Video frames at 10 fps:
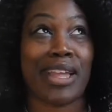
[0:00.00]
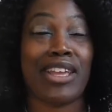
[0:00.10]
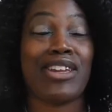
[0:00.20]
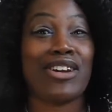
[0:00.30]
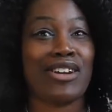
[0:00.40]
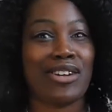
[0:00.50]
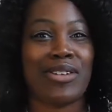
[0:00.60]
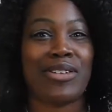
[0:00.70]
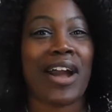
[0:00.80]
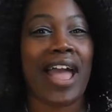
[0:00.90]
Your
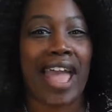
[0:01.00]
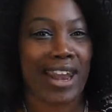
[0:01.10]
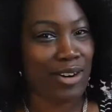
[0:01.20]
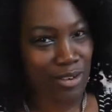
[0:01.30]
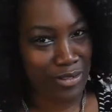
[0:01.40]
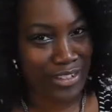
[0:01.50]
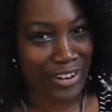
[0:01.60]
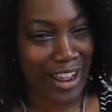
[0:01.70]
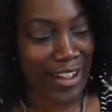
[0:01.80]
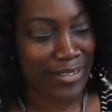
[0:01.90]
girl had an
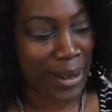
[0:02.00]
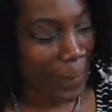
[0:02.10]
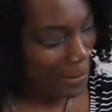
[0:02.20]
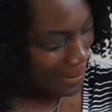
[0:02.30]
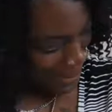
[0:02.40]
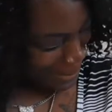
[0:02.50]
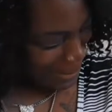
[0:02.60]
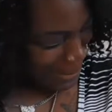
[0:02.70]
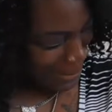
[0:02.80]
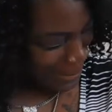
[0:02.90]
overdraft.
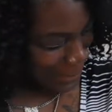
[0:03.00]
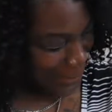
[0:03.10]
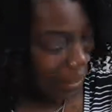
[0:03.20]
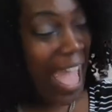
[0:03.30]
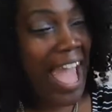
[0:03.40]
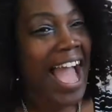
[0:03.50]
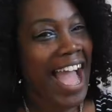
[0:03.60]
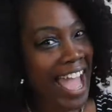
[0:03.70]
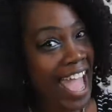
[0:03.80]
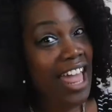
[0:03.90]

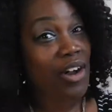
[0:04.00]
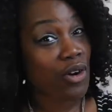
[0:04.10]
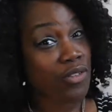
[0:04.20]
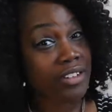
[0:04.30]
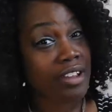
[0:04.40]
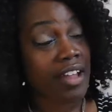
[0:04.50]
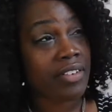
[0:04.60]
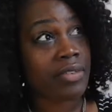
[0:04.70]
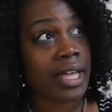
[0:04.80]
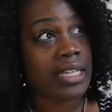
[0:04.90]
I had an overdraft
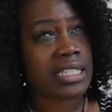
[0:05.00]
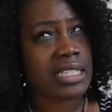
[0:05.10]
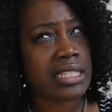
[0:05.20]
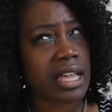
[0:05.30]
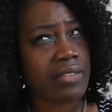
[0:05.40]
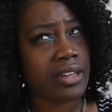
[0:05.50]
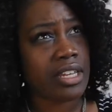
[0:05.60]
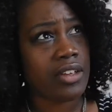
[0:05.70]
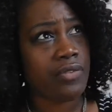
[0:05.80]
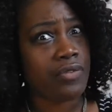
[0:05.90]
of like
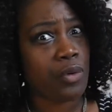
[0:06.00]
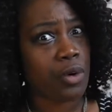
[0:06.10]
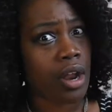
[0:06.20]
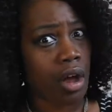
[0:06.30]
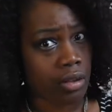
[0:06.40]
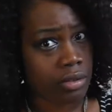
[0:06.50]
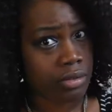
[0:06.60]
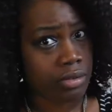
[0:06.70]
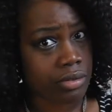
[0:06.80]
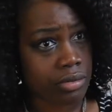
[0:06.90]

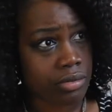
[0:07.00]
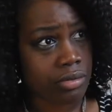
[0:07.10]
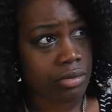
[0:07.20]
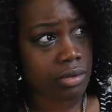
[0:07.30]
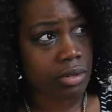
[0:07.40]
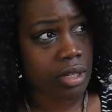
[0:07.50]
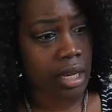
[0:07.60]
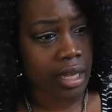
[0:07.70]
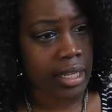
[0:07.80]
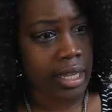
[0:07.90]

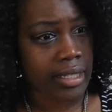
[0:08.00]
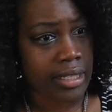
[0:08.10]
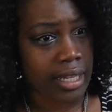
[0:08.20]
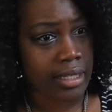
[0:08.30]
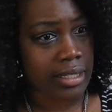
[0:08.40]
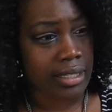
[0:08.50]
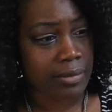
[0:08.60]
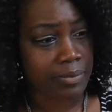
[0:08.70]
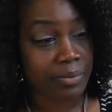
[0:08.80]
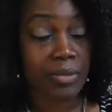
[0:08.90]
$74.98.
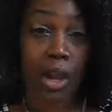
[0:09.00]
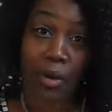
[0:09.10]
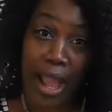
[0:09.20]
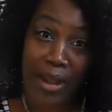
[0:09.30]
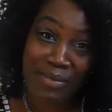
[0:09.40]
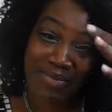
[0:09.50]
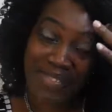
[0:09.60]
Okay?